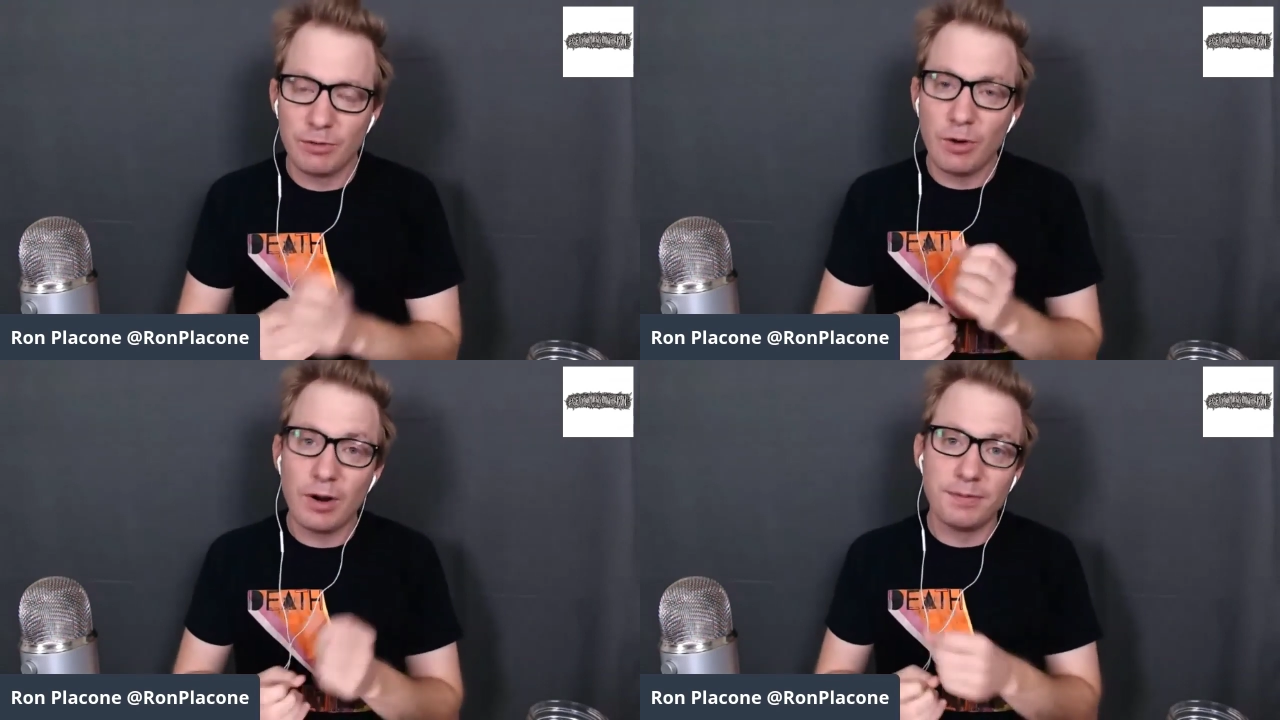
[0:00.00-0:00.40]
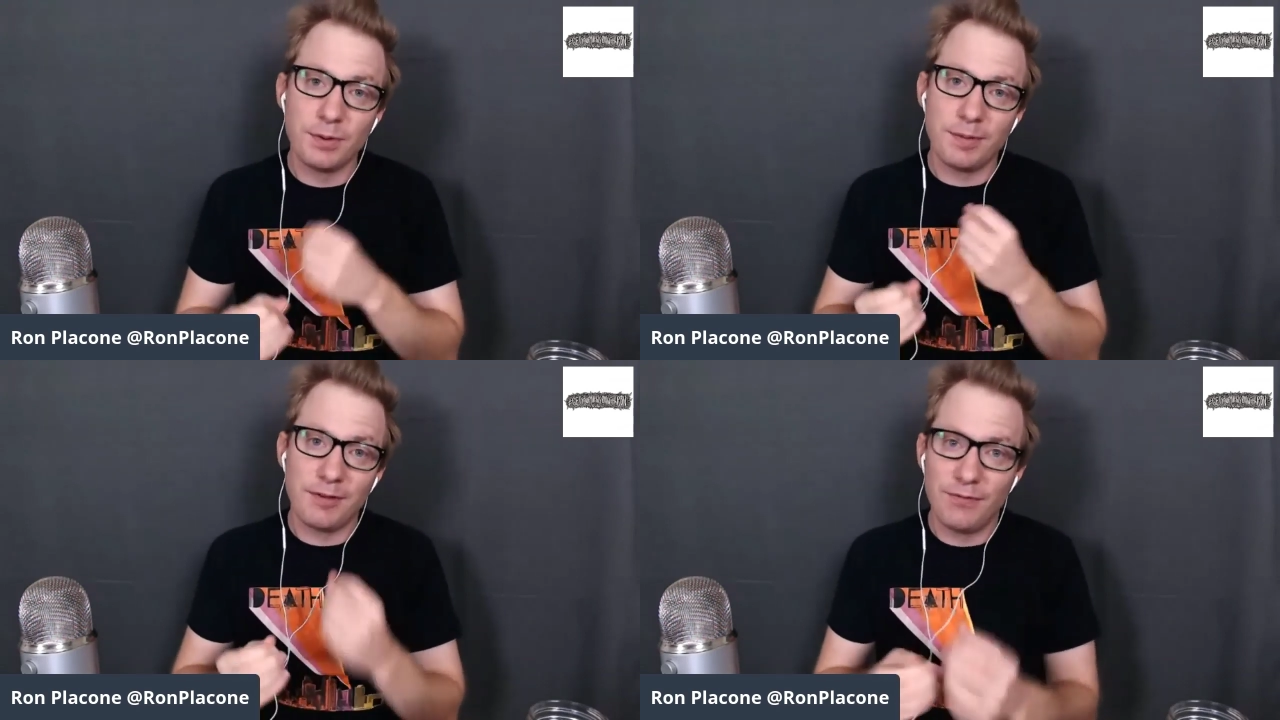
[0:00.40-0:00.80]
Growing Up's
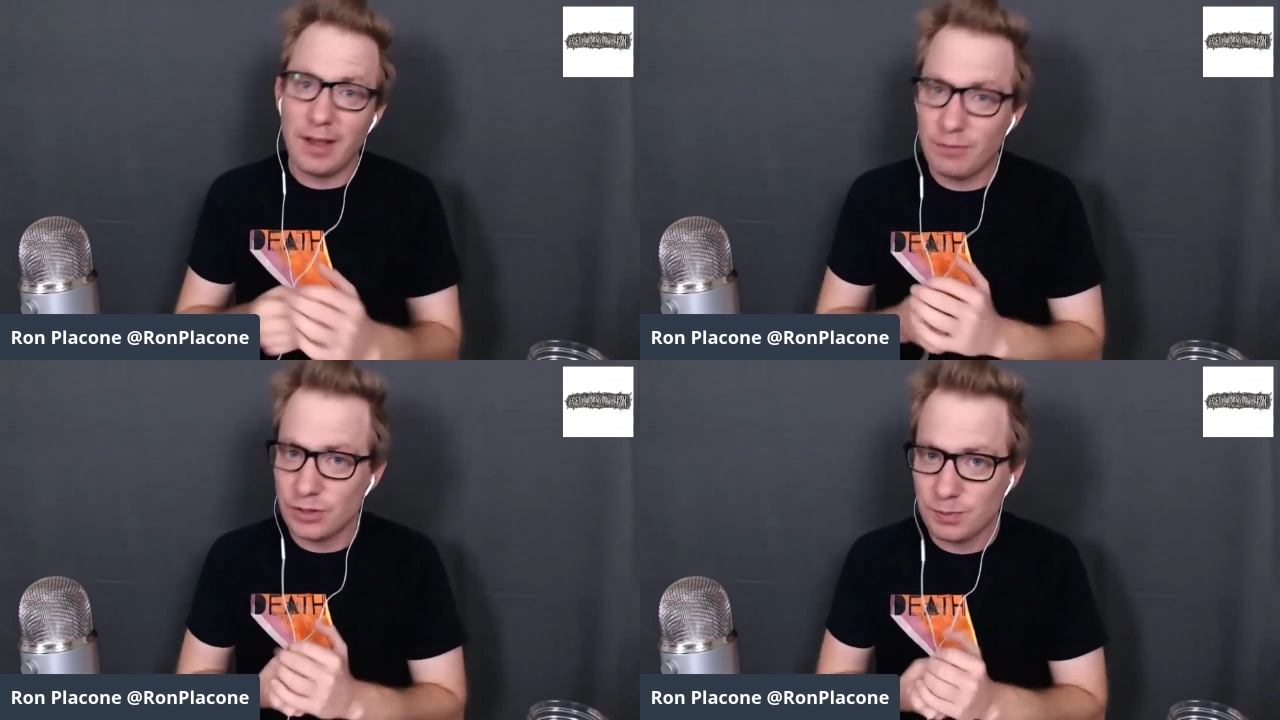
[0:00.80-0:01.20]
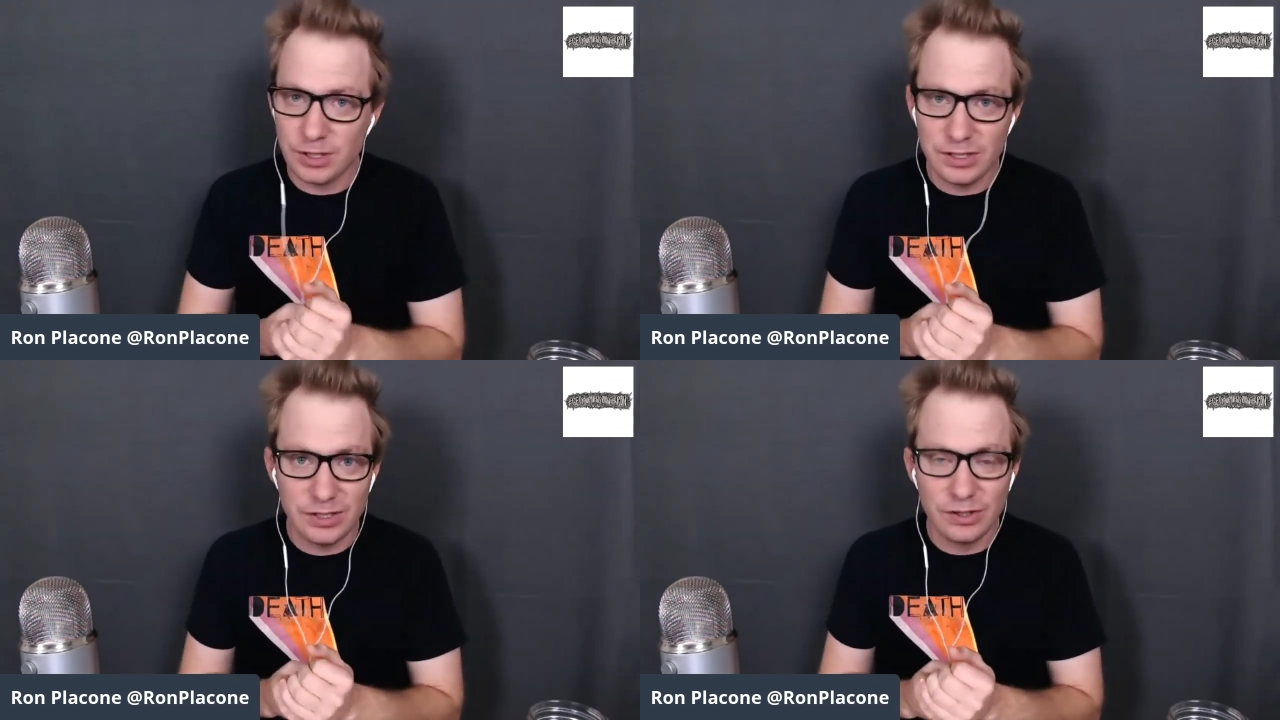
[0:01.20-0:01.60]
one of my favorite
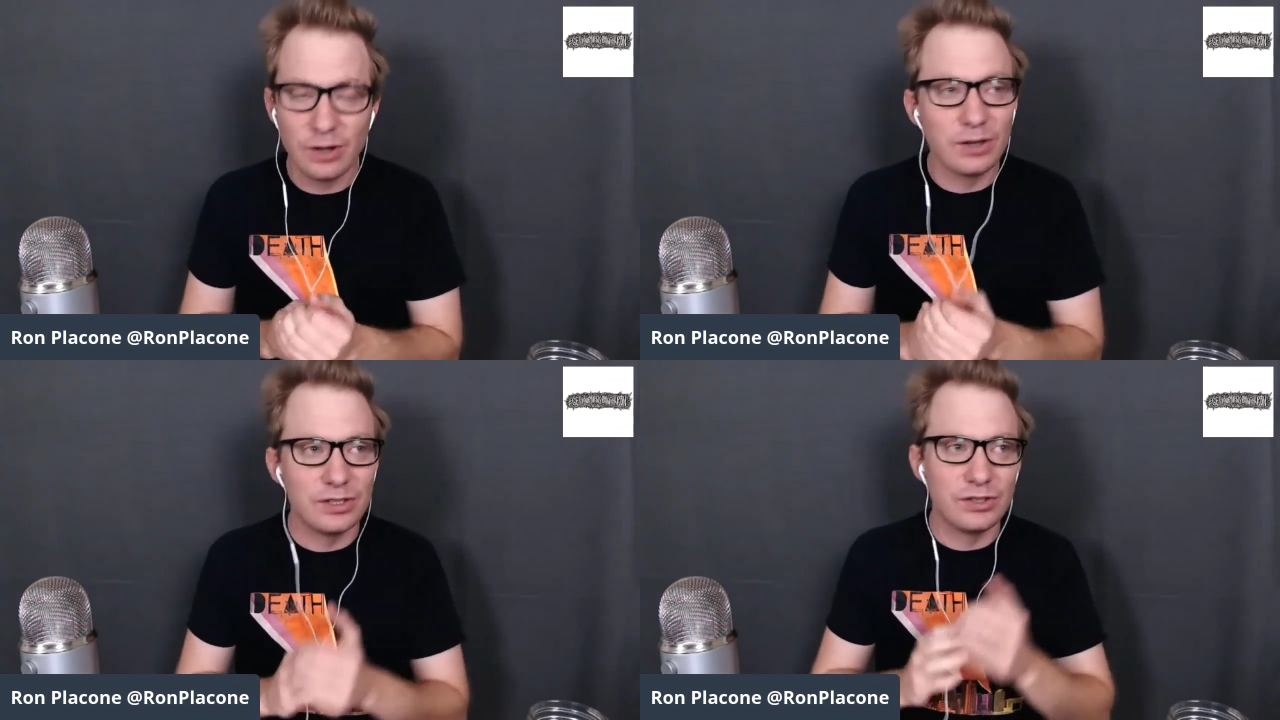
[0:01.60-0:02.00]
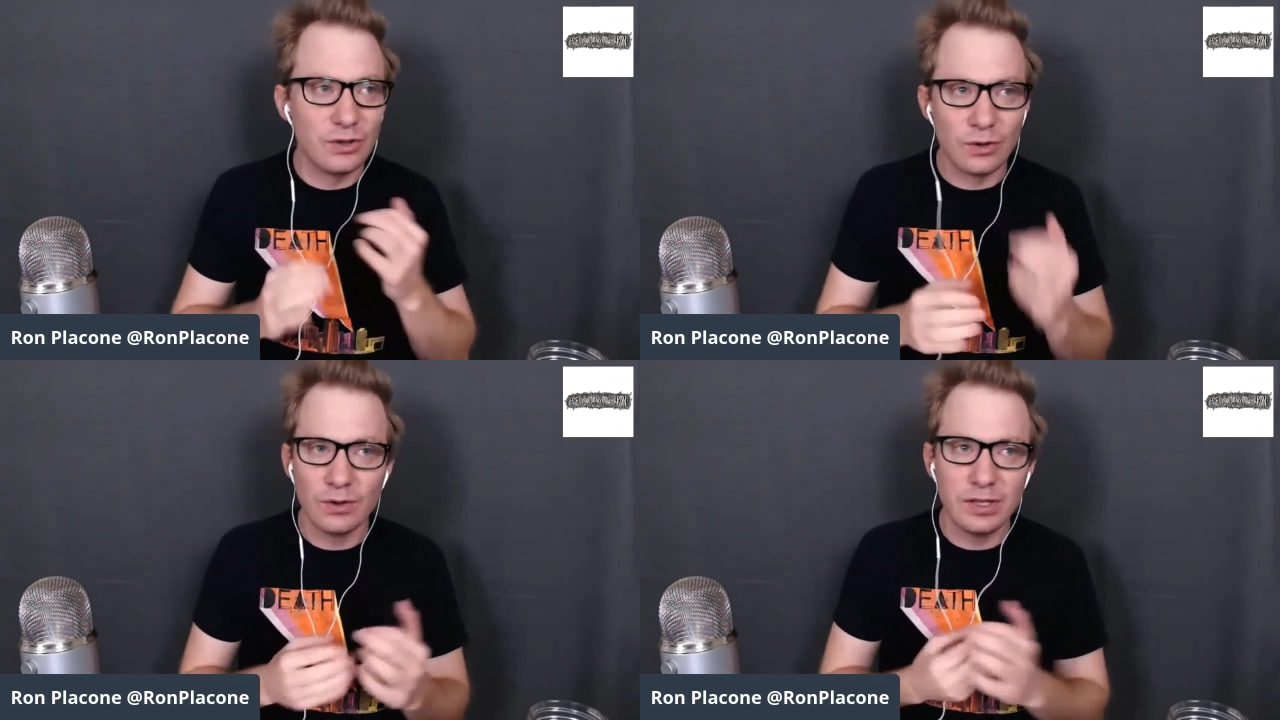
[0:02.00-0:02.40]
Springsteen songs. It's
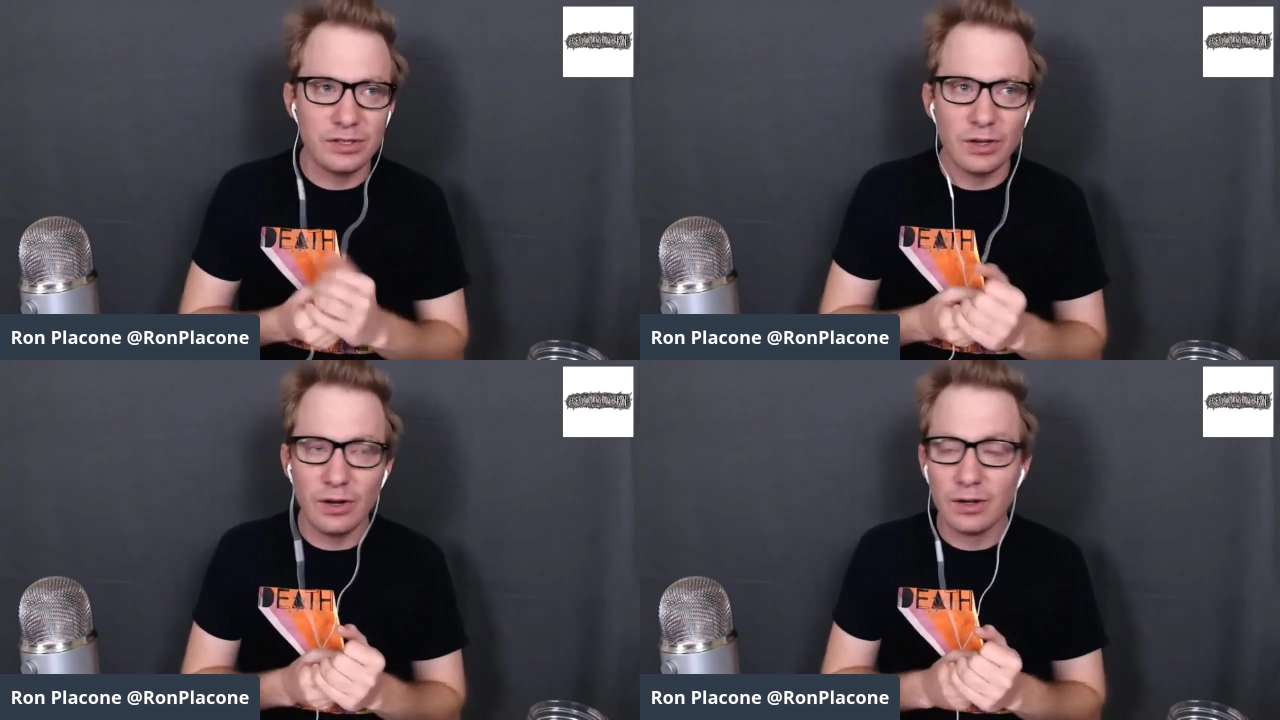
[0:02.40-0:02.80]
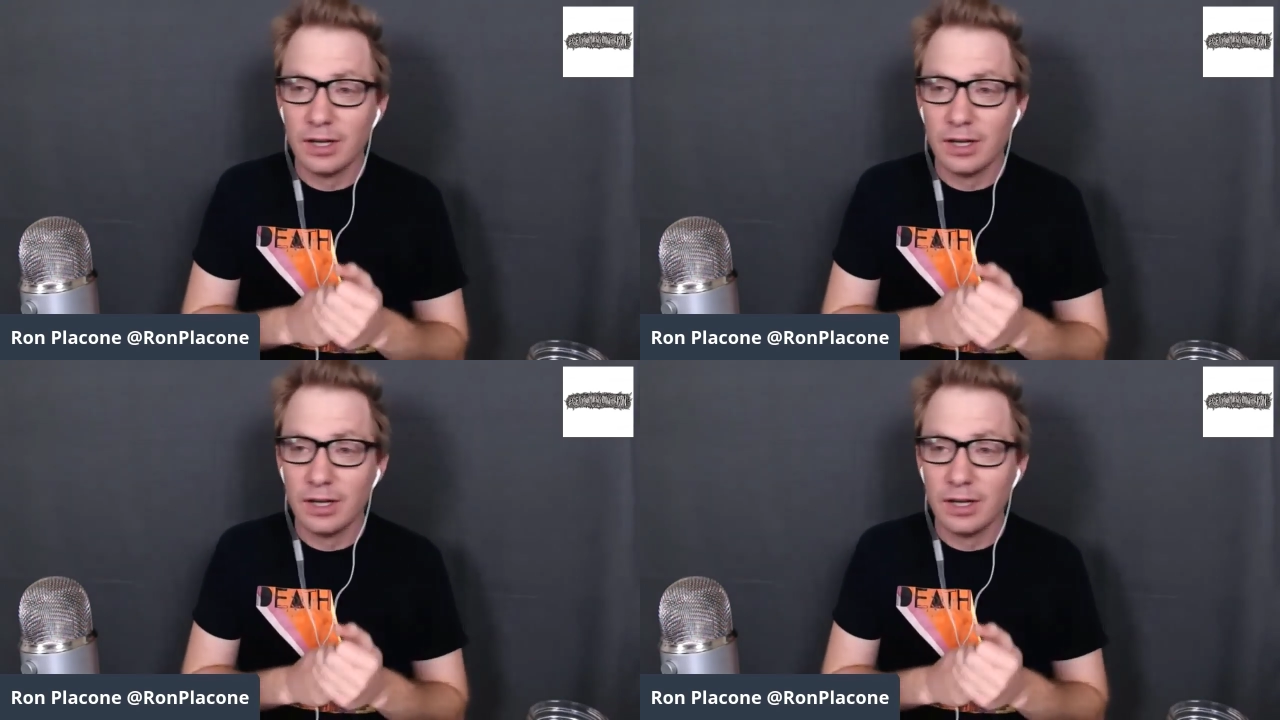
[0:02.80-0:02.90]
an early song.